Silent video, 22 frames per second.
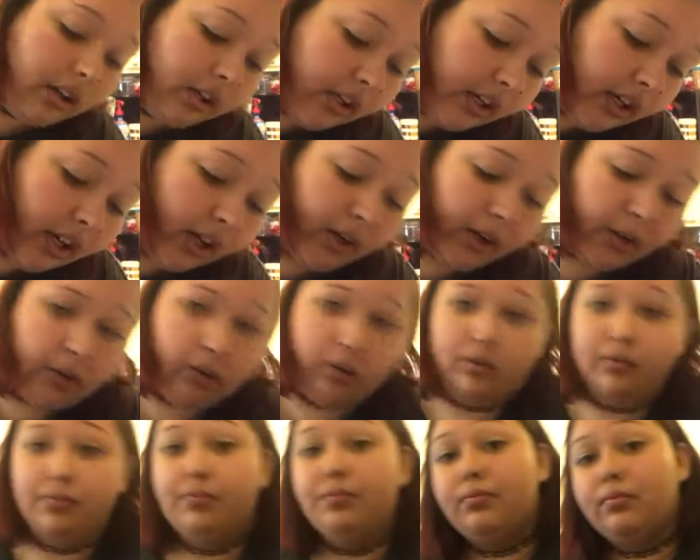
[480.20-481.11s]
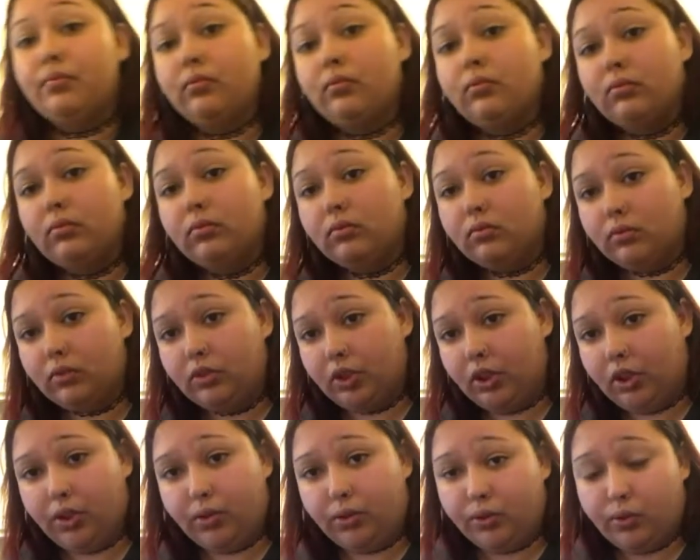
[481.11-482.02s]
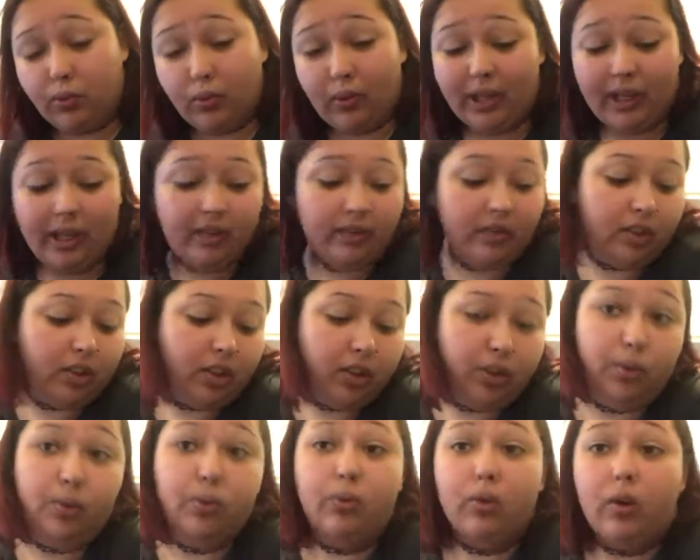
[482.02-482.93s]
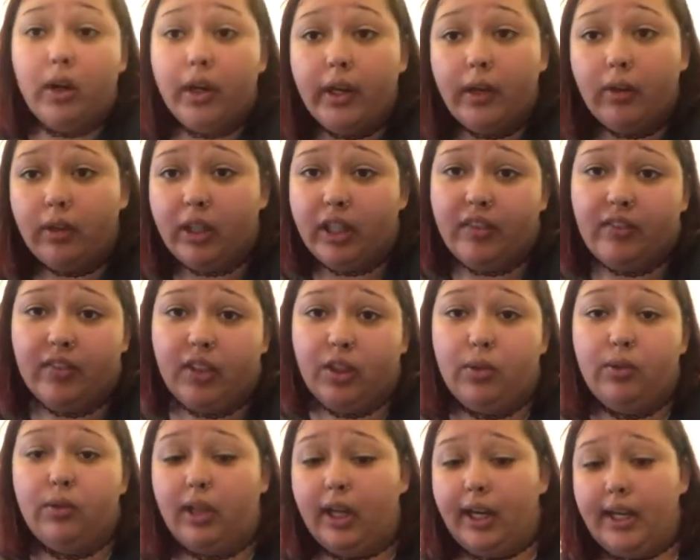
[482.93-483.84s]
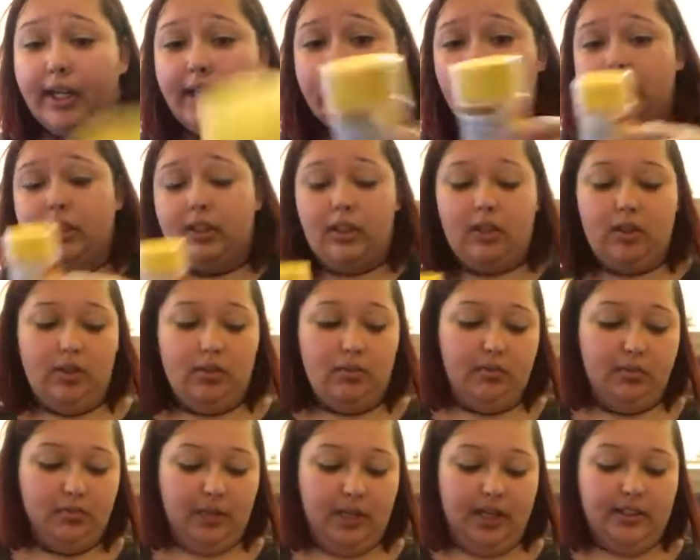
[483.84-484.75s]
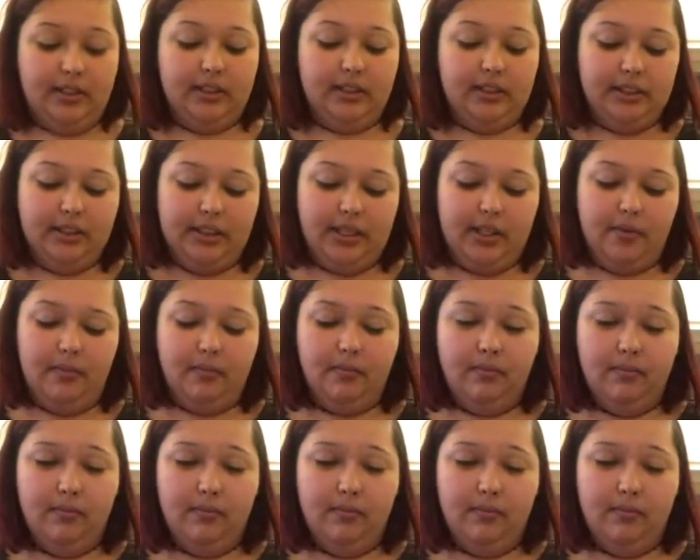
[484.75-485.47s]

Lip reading: go, use whatever you want, whatever you like. As I said,